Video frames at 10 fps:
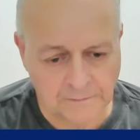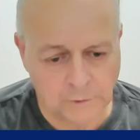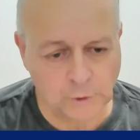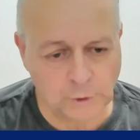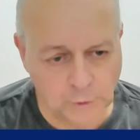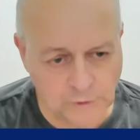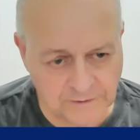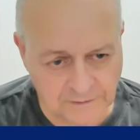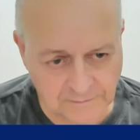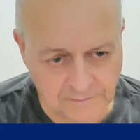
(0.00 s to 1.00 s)
to
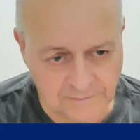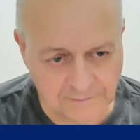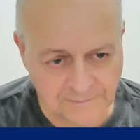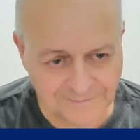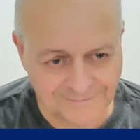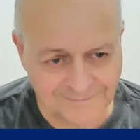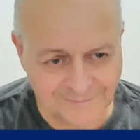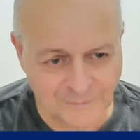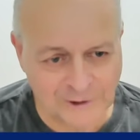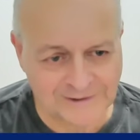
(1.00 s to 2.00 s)
use
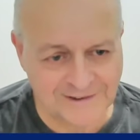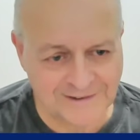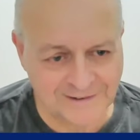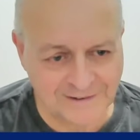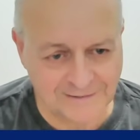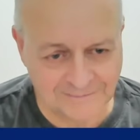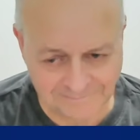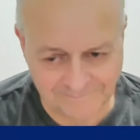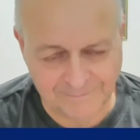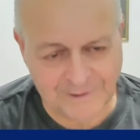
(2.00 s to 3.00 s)
what is
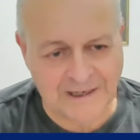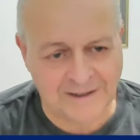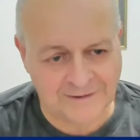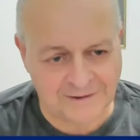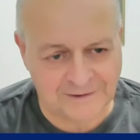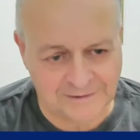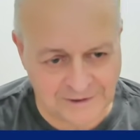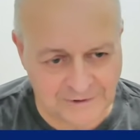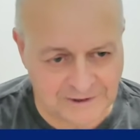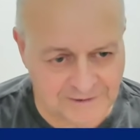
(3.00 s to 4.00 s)
behind the
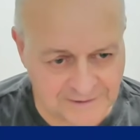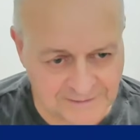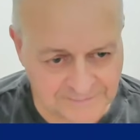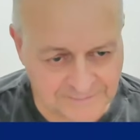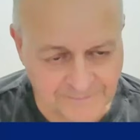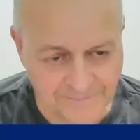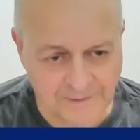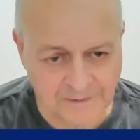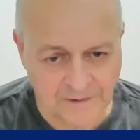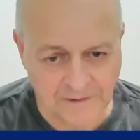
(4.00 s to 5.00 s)
deterrence,
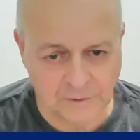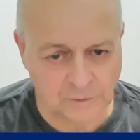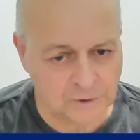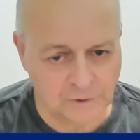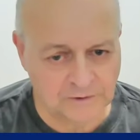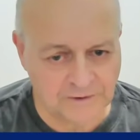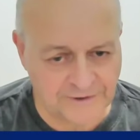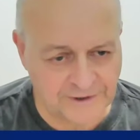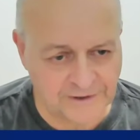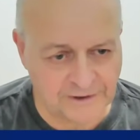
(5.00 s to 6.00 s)
so don't
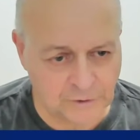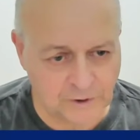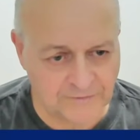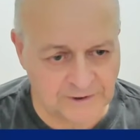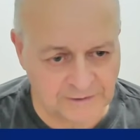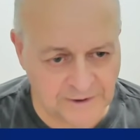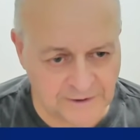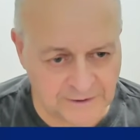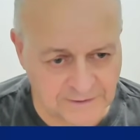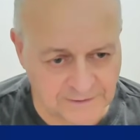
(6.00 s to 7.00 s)
think that you have
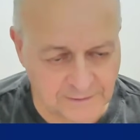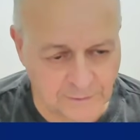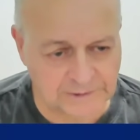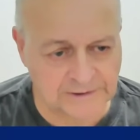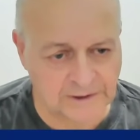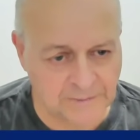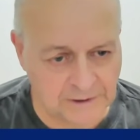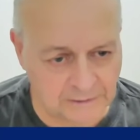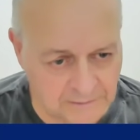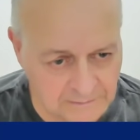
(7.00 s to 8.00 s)
deterrence. What I
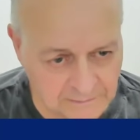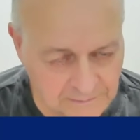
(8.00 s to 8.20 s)
mean,